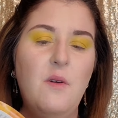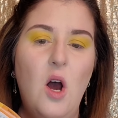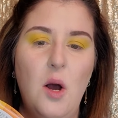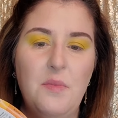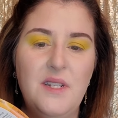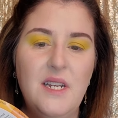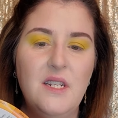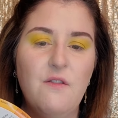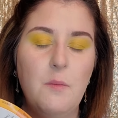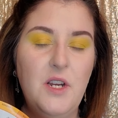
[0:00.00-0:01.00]

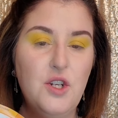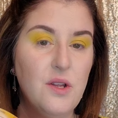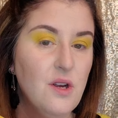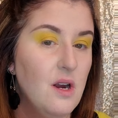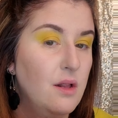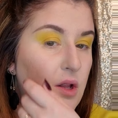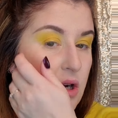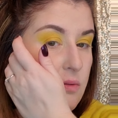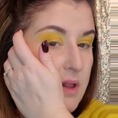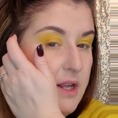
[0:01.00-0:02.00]
opposites from each other
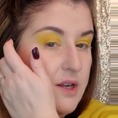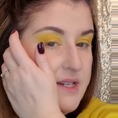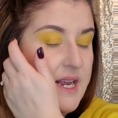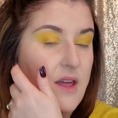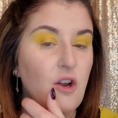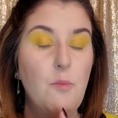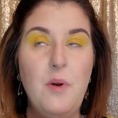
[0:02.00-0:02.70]
look really good together,